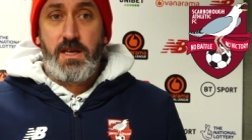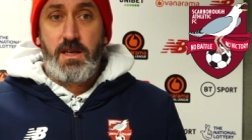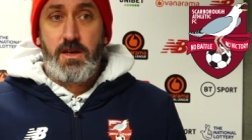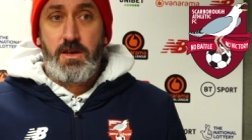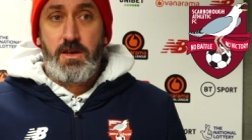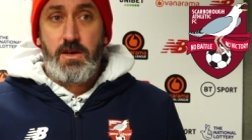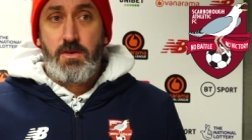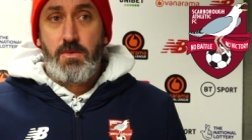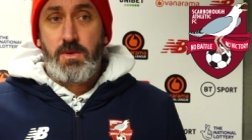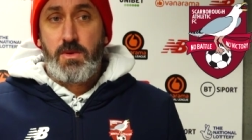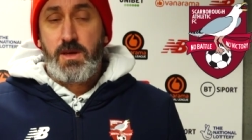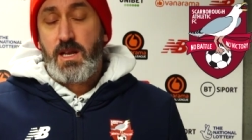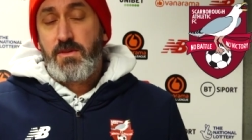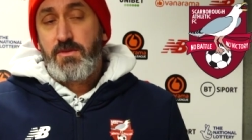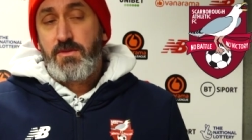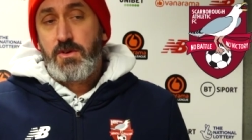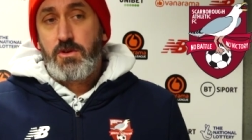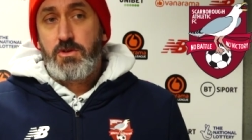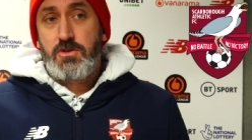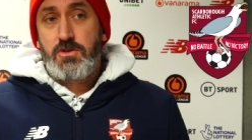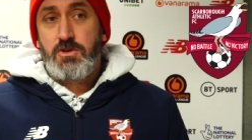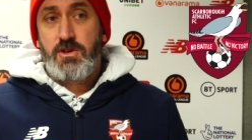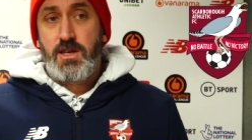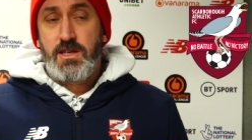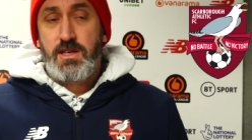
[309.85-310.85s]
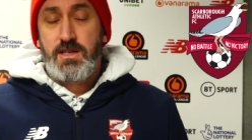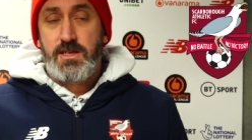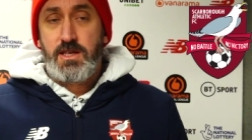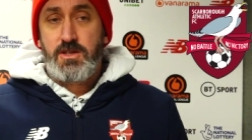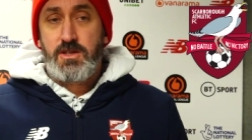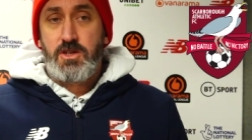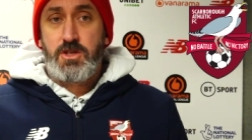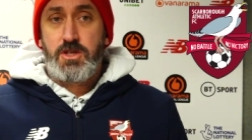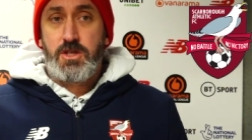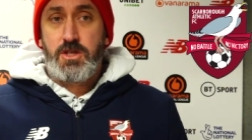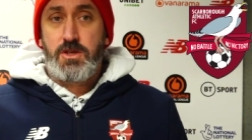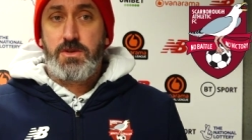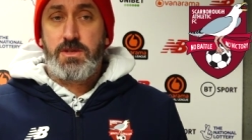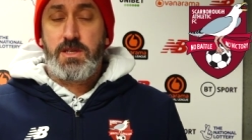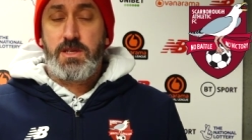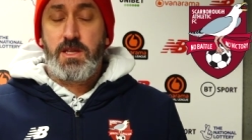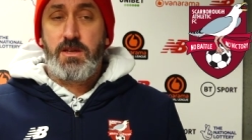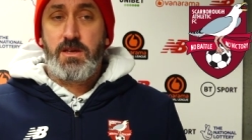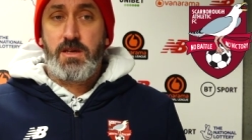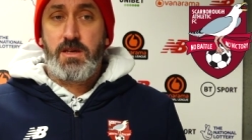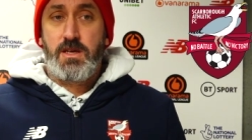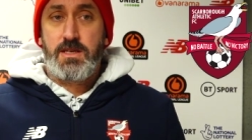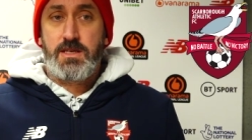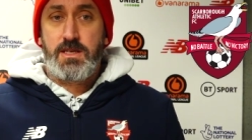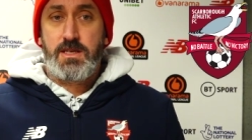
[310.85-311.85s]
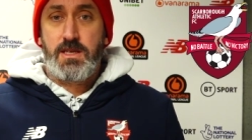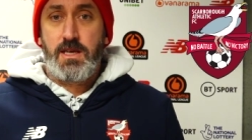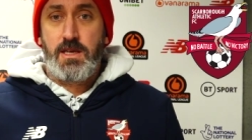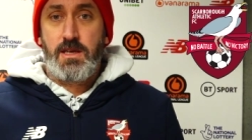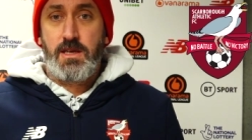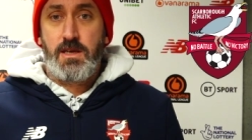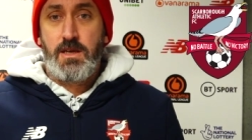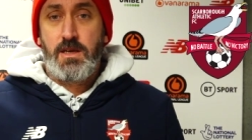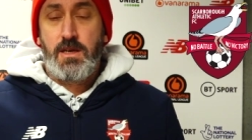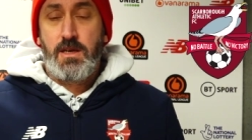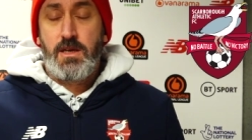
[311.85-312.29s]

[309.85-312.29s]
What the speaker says: you know, we can have a good training session Tuesday, Thursday,